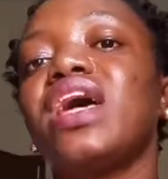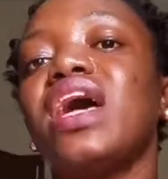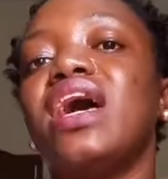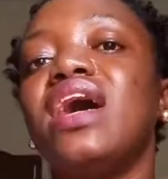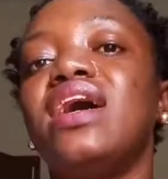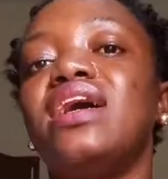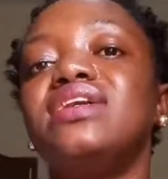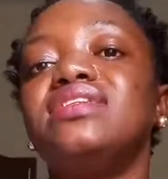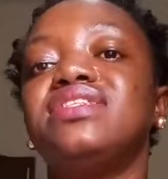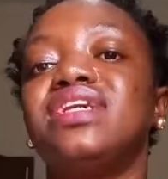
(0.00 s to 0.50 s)

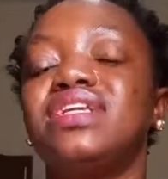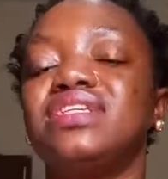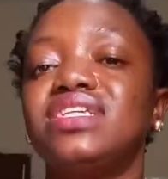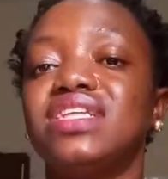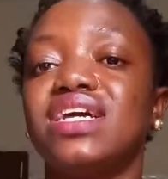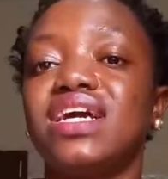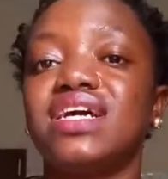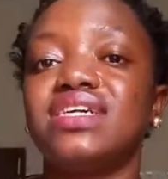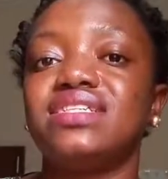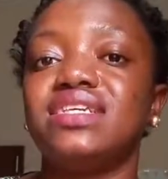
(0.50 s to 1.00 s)
And
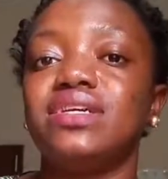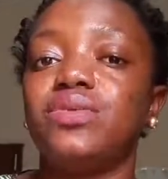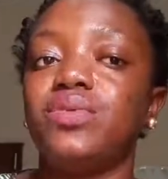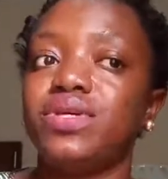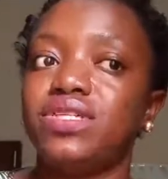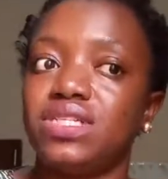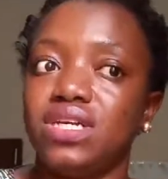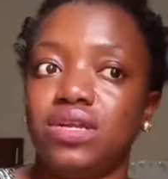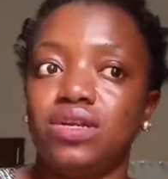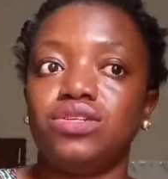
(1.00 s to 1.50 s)
salicylic acid,
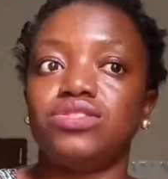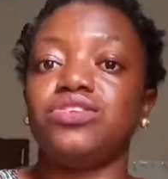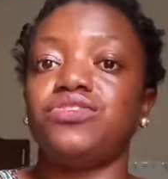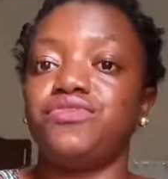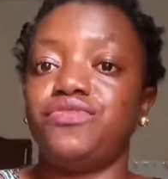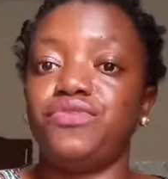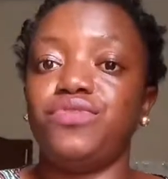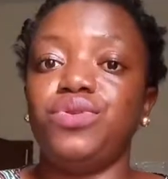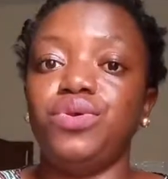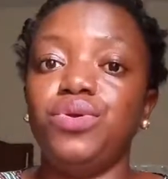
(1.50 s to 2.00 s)
which a lot
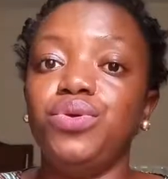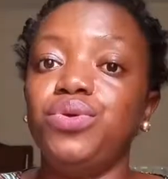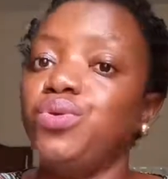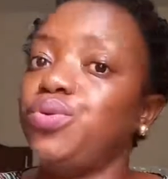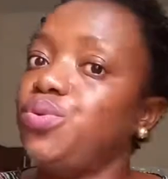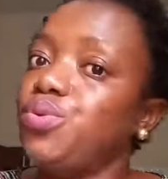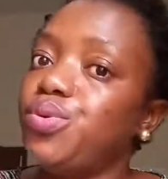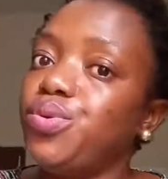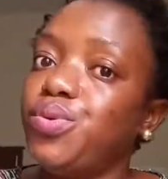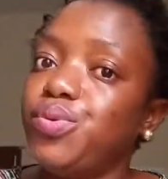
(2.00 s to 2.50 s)
of
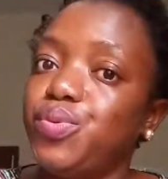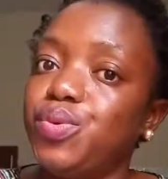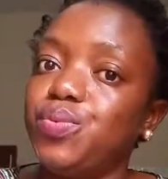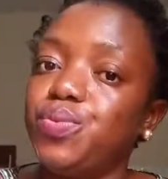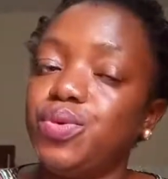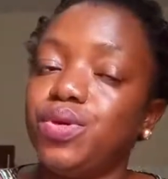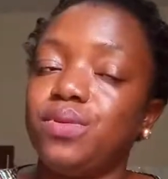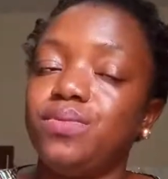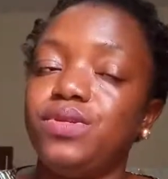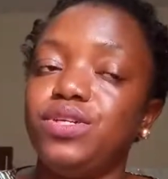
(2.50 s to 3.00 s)
you would
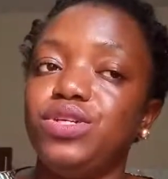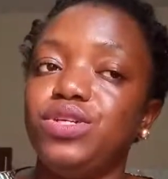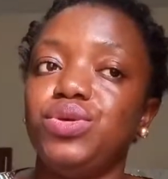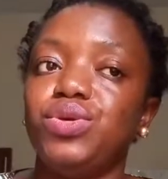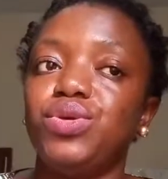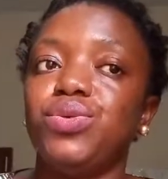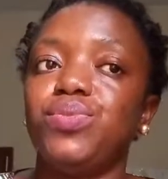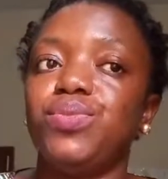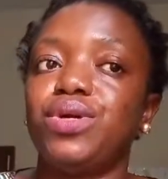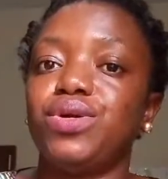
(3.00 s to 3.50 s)
probably
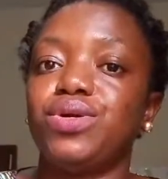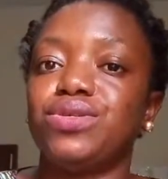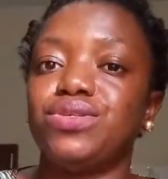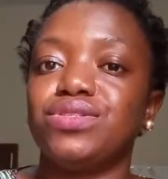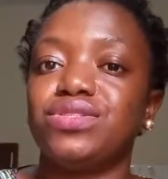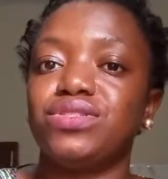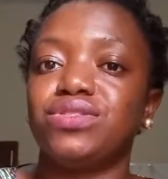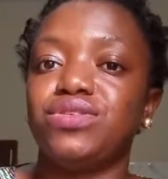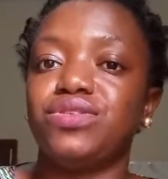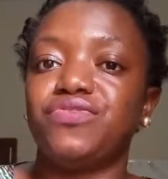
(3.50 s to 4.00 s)
know
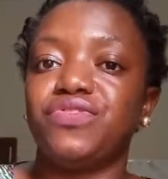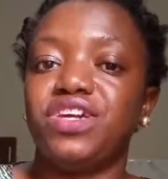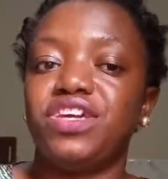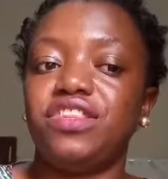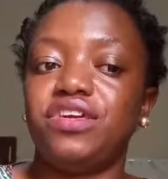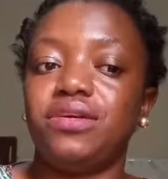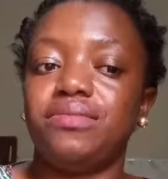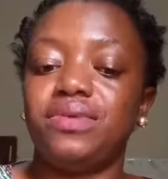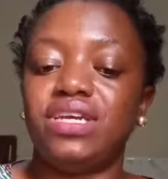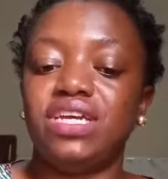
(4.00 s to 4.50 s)
because you
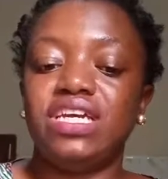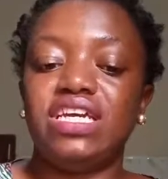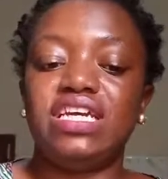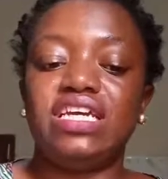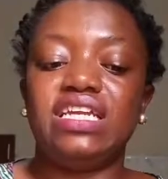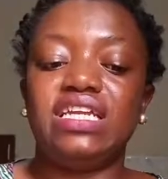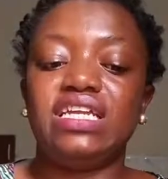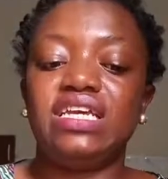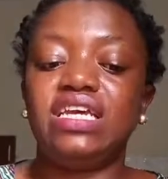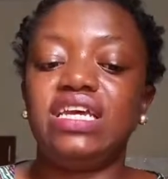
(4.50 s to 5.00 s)
find them
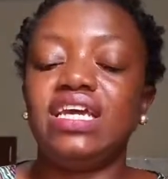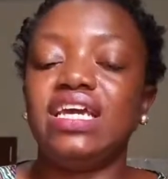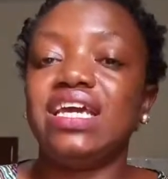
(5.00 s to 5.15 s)
in